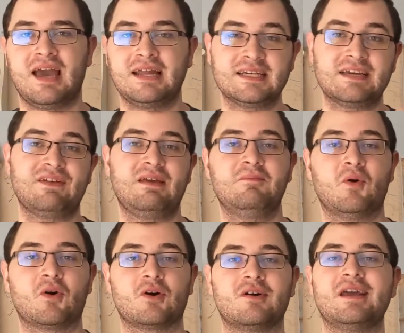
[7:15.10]
And to give a
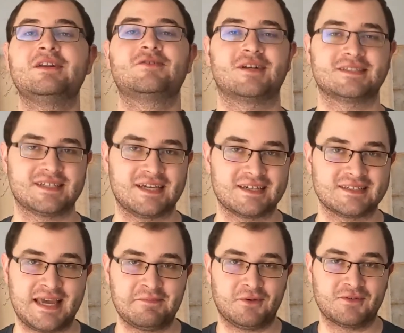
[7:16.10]
more interesting
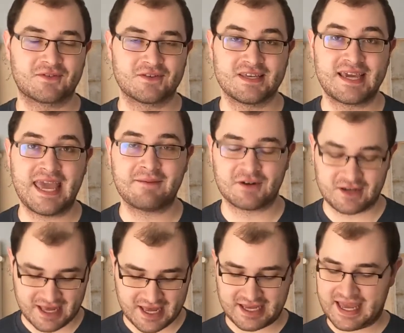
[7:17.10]
example for the
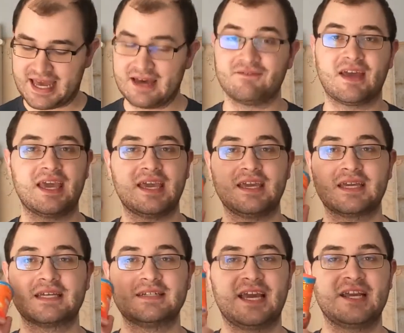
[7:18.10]
camera, I have a
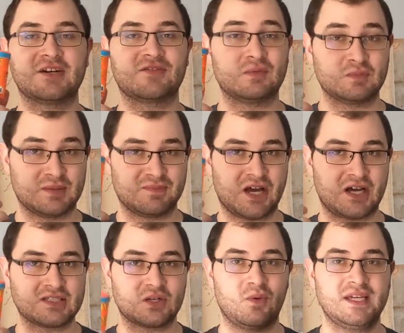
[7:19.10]
container from some
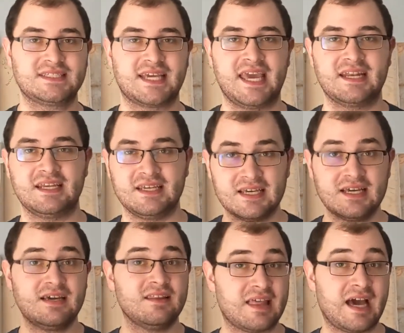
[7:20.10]
toxic waste candy
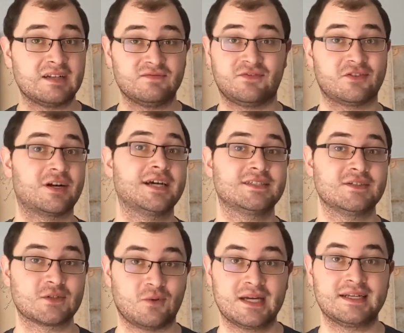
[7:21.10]
that
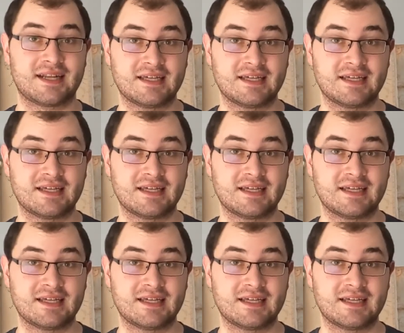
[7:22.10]
fluoresces quite